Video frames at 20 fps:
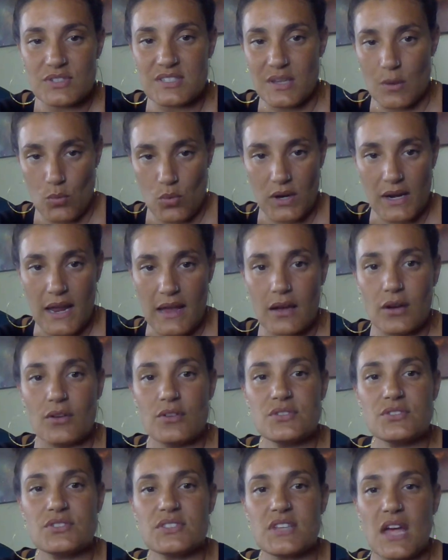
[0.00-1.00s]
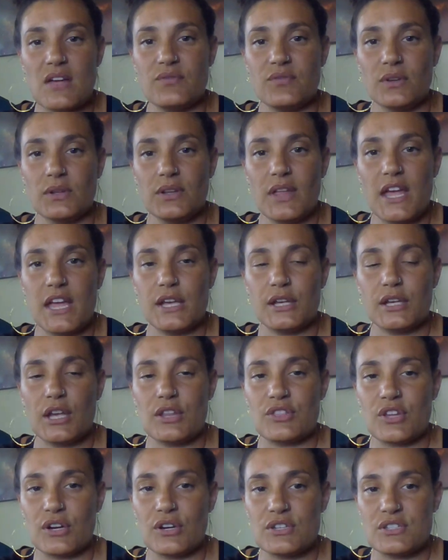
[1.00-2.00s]
someone else, I feel like
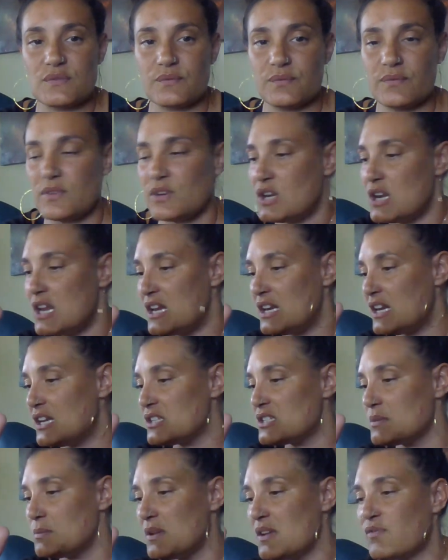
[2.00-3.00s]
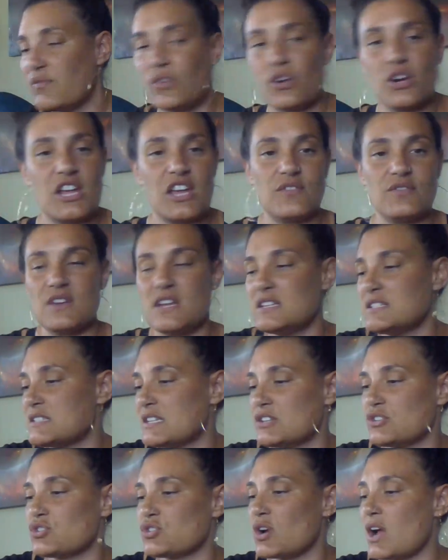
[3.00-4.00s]
there is needing to be forgiveness
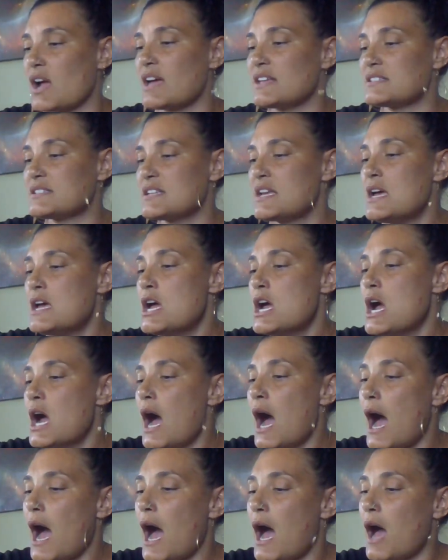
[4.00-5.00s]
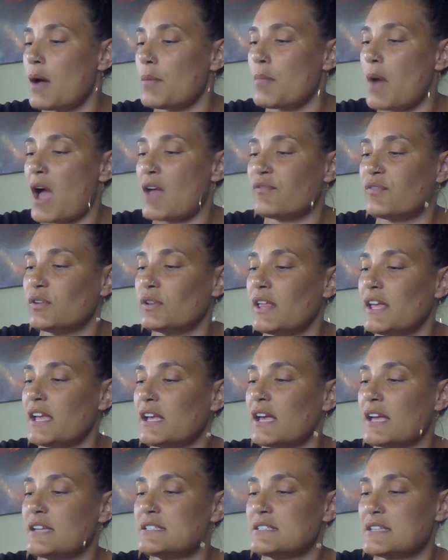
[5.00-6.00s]
and trust. Um, I feel
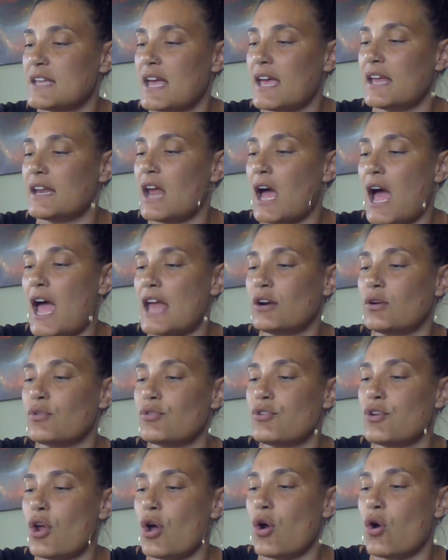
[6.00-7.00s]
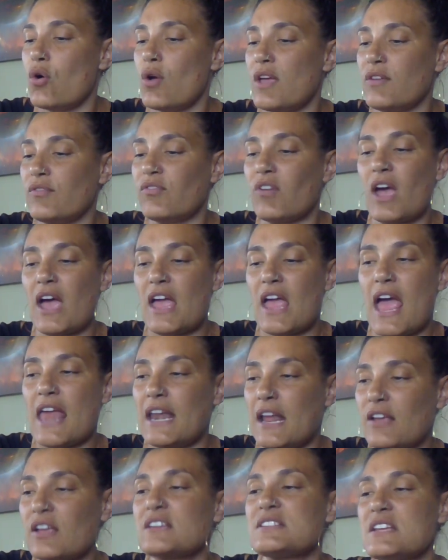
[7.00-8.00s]
like I said, I don't know if, I,
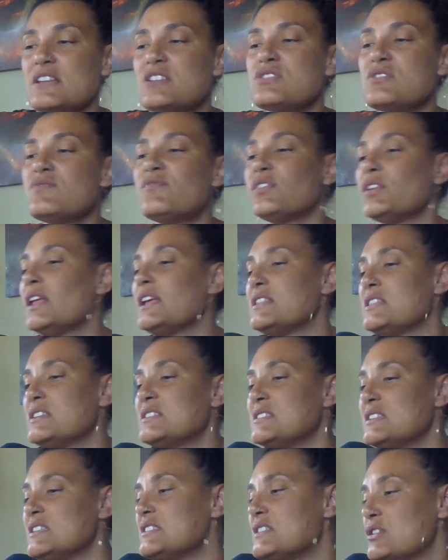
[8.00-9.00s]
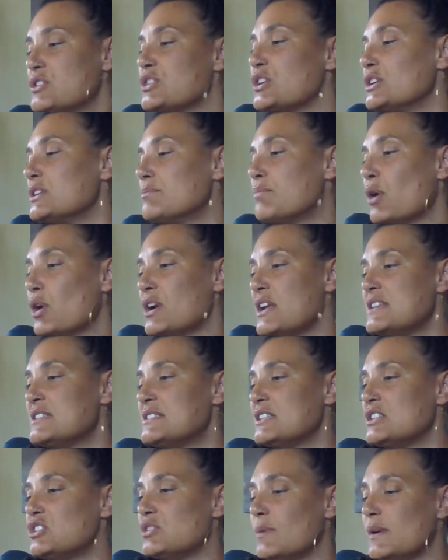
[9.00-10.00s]
and I, because I do feel like this is a third party
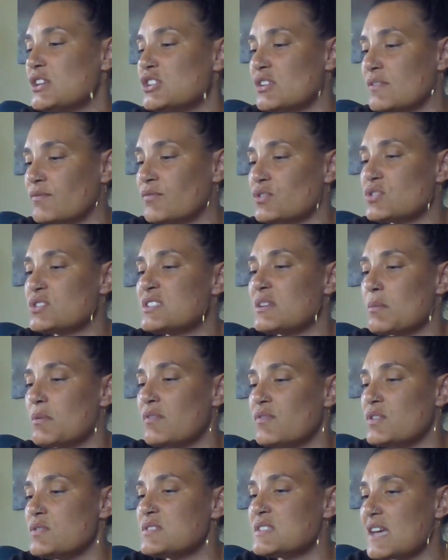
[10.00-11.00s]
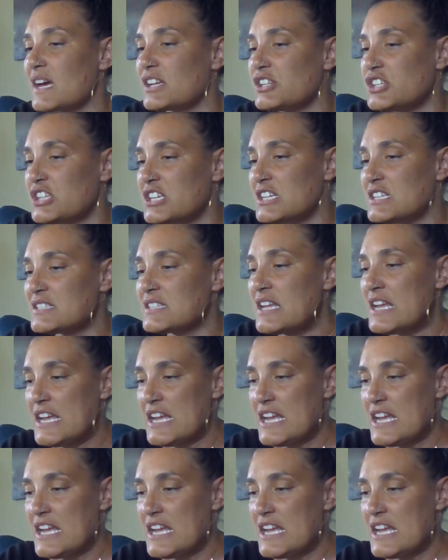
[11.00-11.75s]
situation for some of you, Sagis